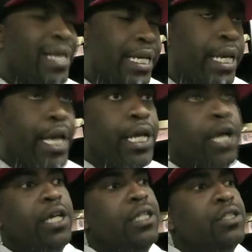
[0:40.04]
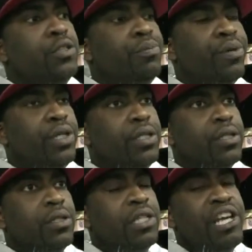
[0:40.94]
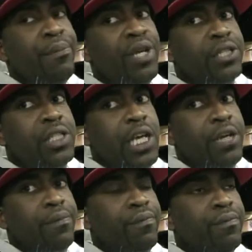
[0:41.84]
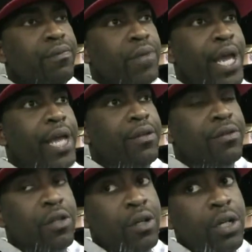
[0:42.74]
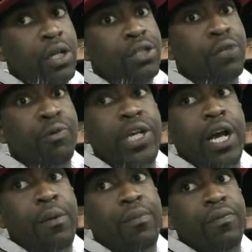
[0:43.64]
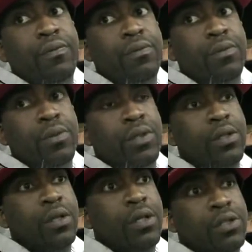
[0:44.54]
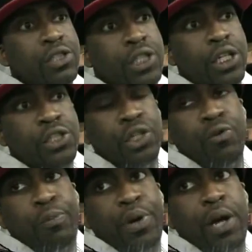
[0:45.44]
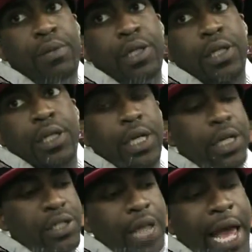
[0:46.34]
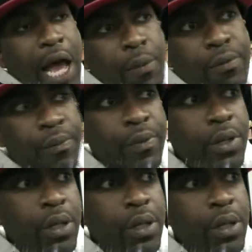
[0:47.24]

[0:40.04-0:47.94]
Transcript: in the 800s, but their mixtape had the, the re up yeah. to the general public is an album,